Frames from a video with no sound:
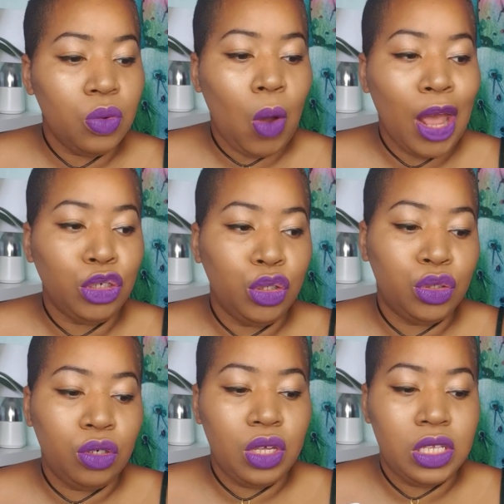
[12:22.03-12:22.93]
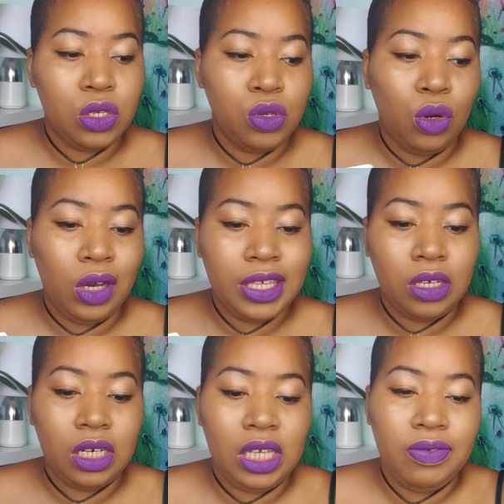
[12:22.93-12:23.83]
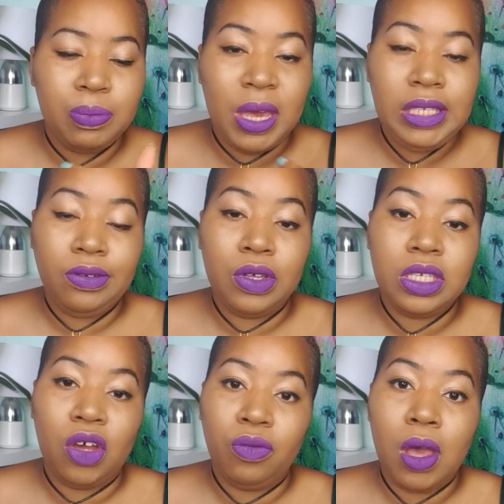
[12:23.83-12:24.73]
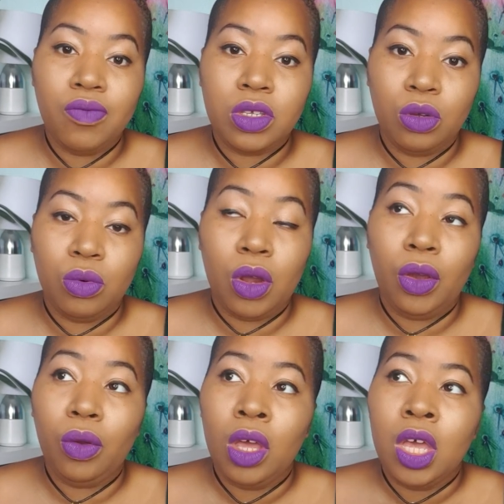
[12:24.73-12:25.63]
as you do this, it's going to give space for your self-worth to grow,